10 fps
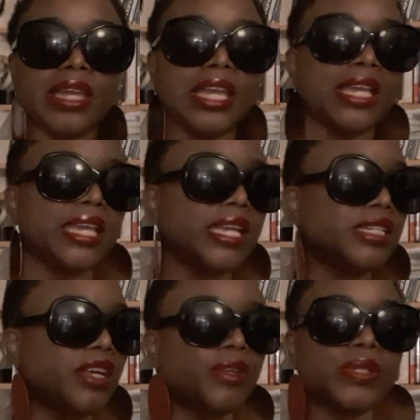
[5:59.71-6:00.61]

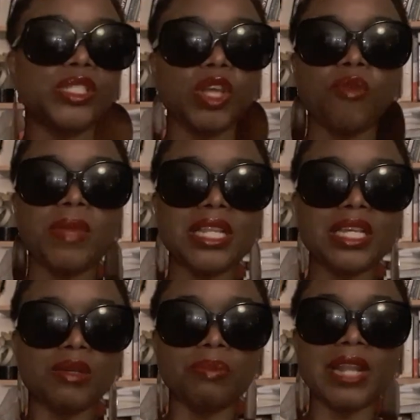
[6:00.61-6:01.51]
there were so many
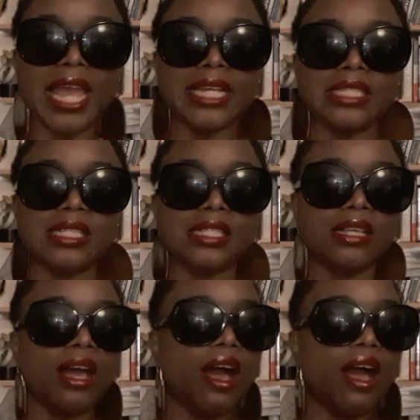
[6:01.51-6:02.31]
complaints,